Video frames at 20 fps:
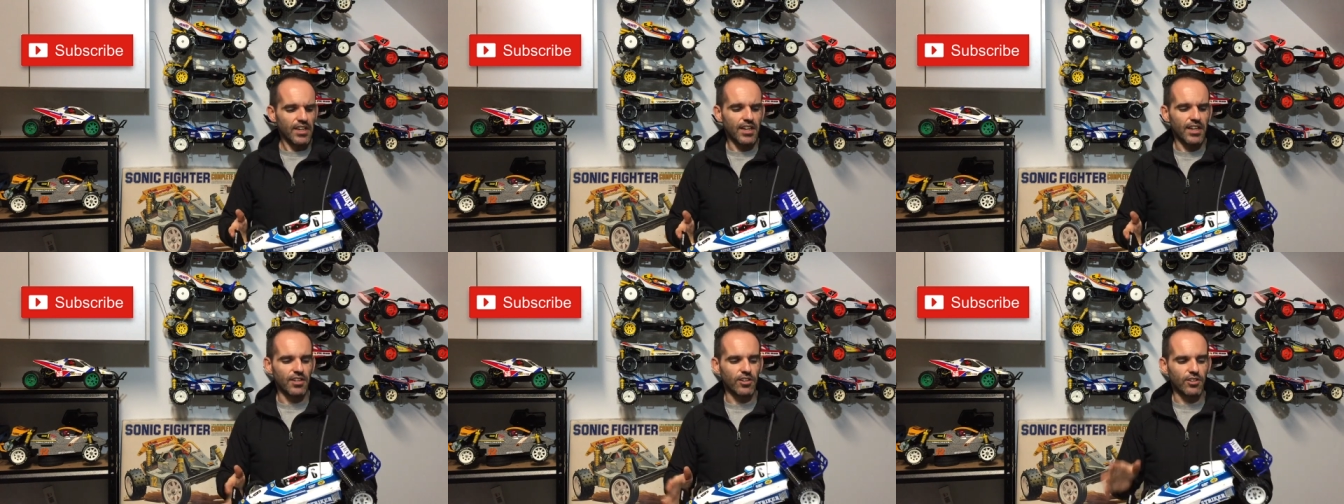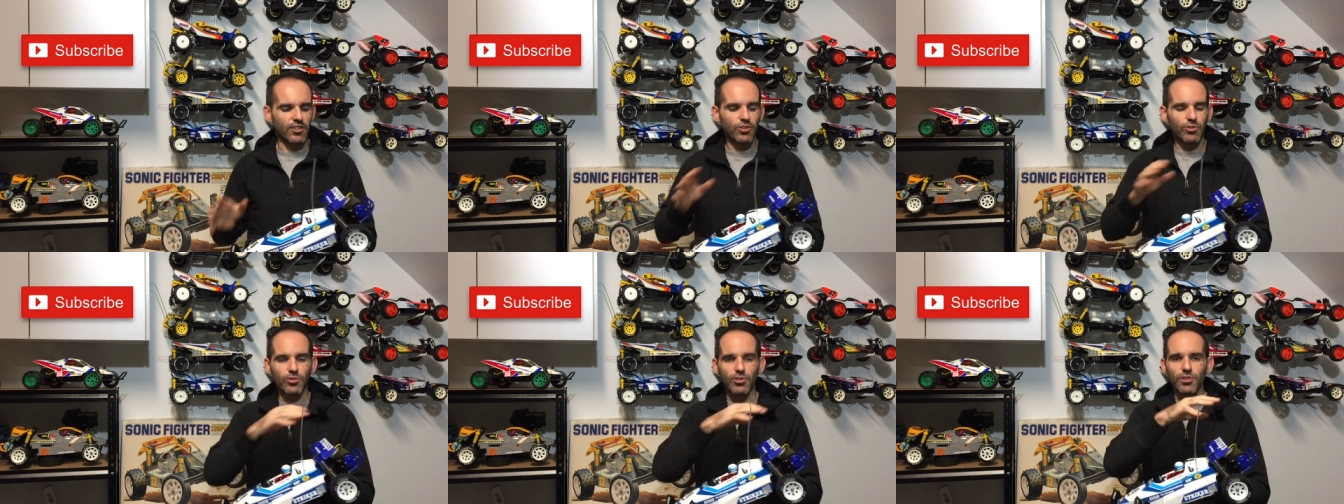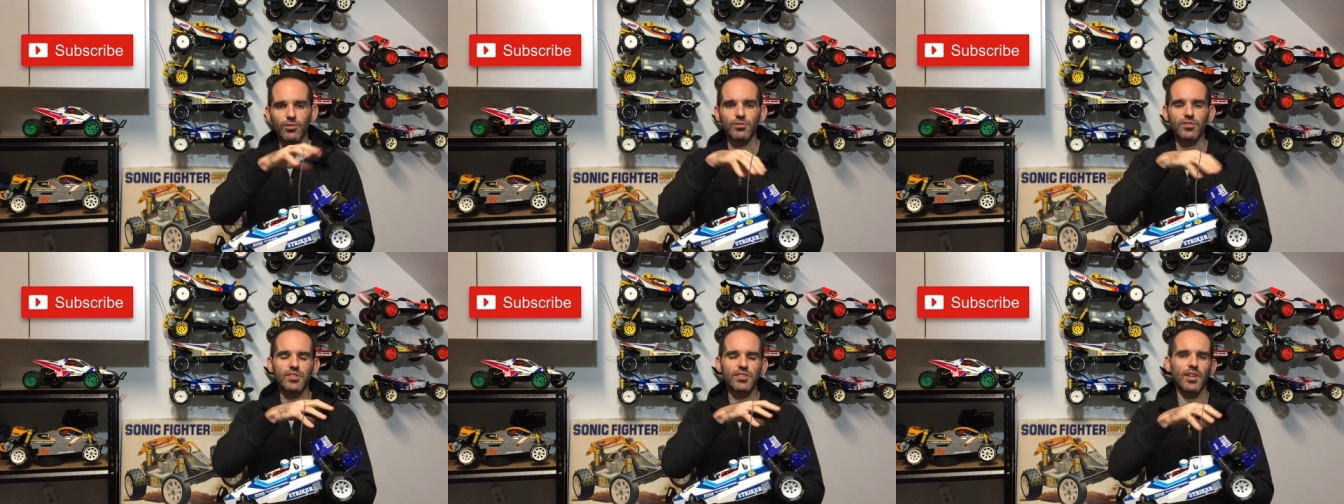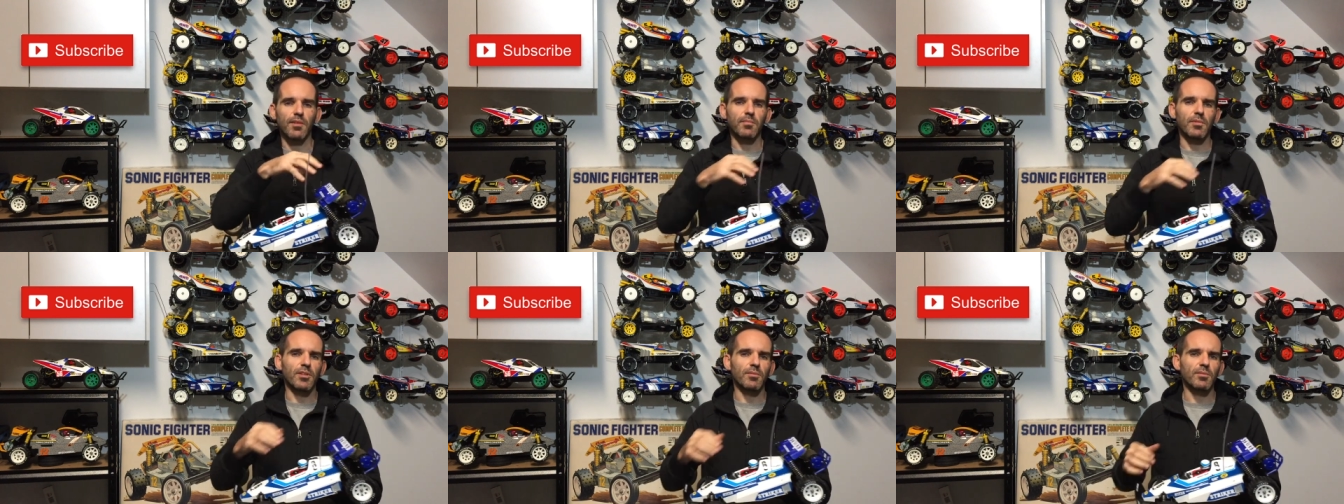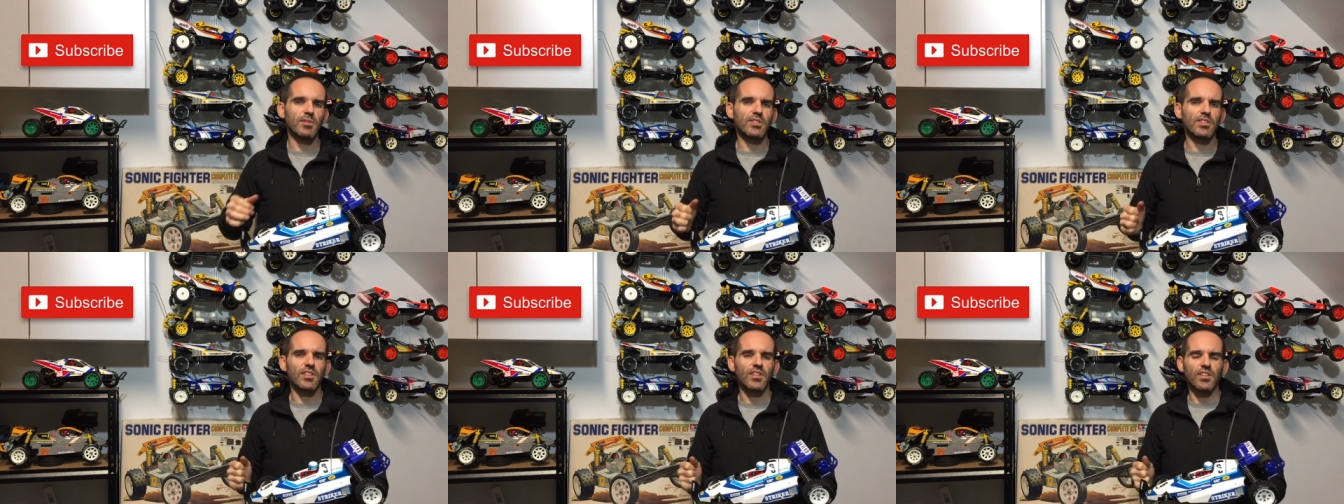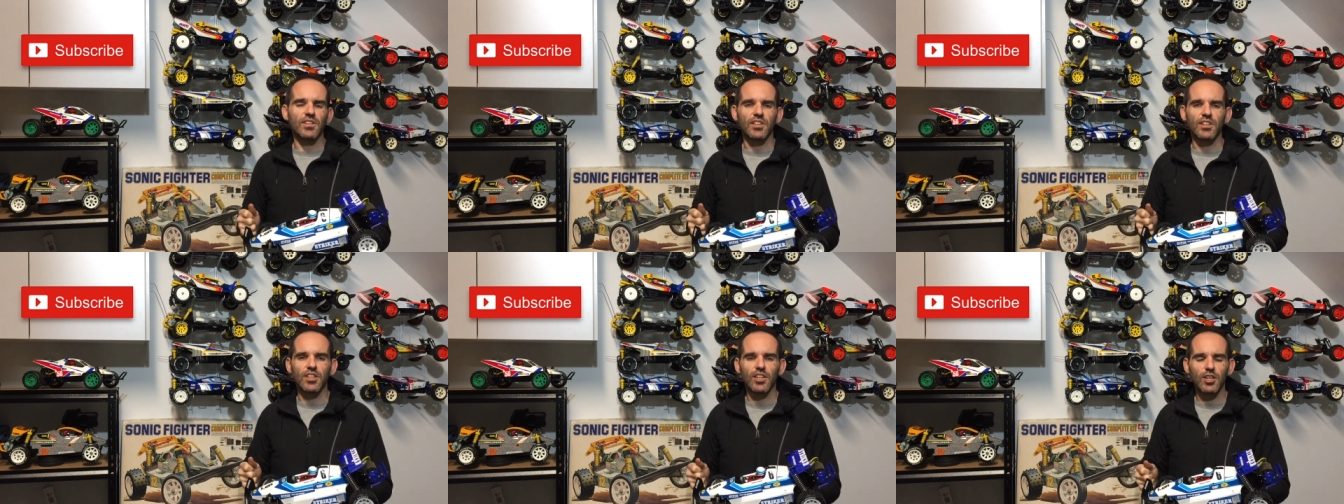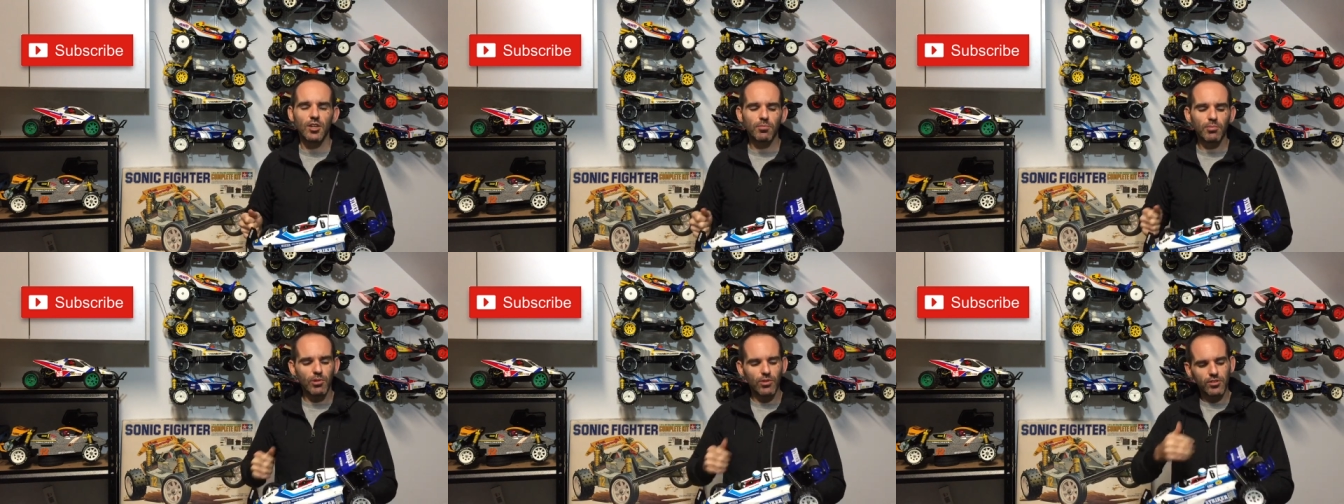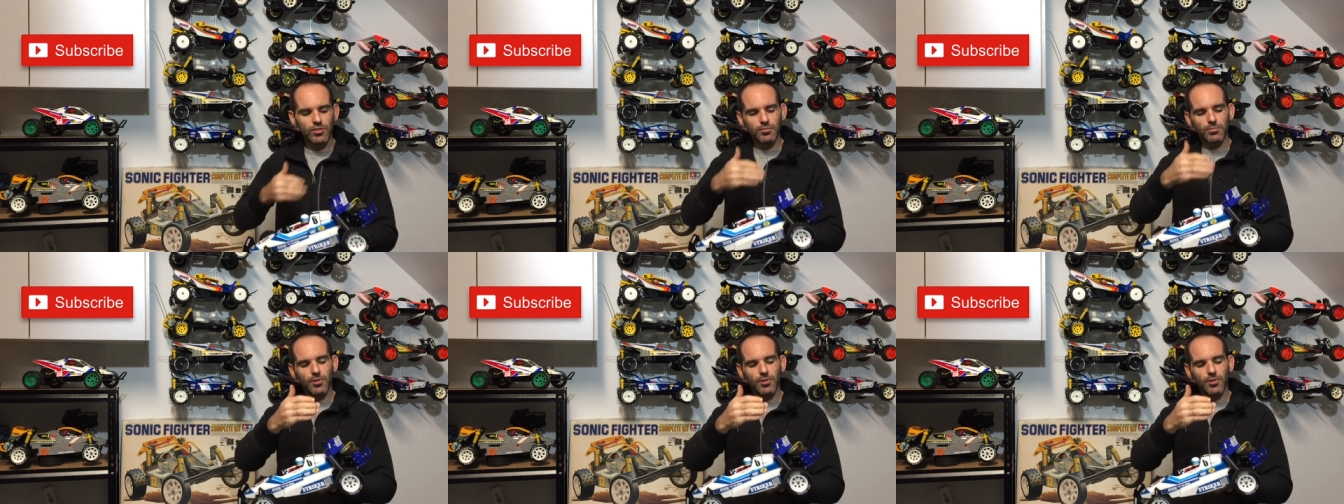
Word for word: And I thought there was something missing in the gearbox,